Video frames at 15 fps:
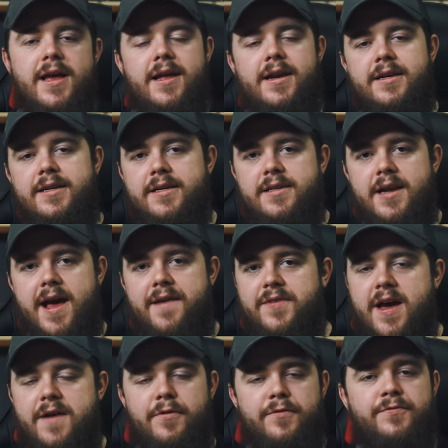And it doesn't have
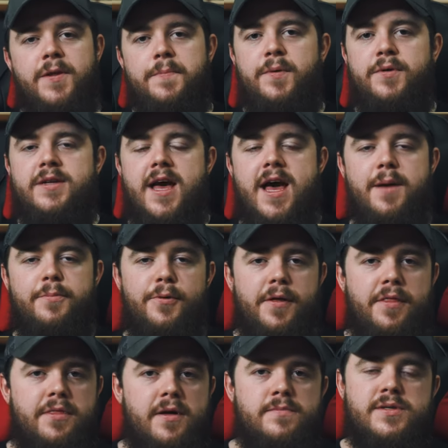to have a flipper tab or
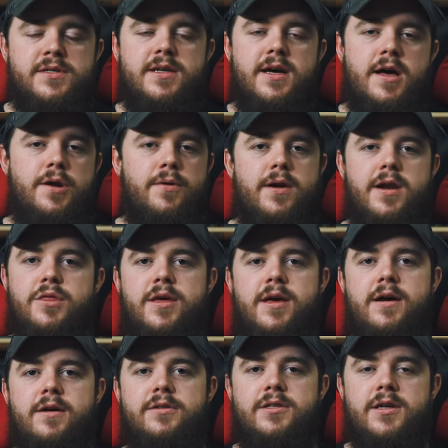a thumb stud or anything
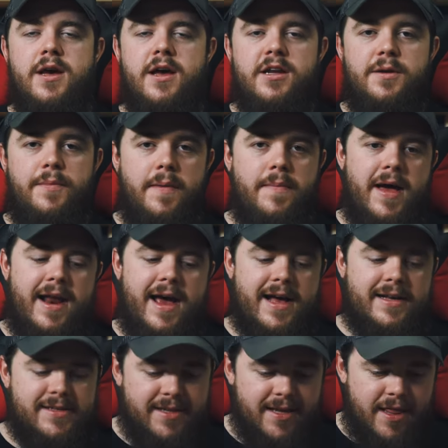else to be
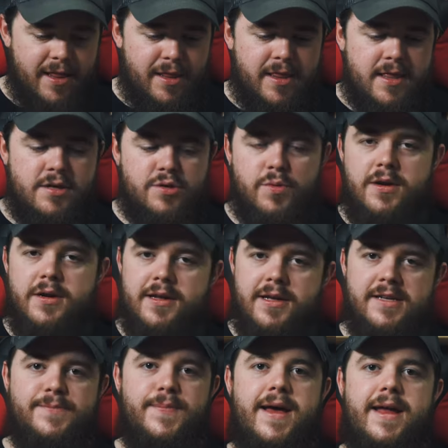badass. This one
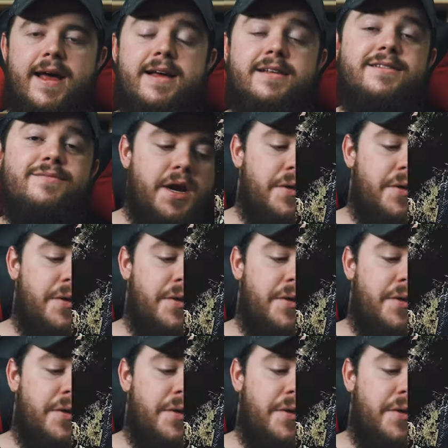is badass.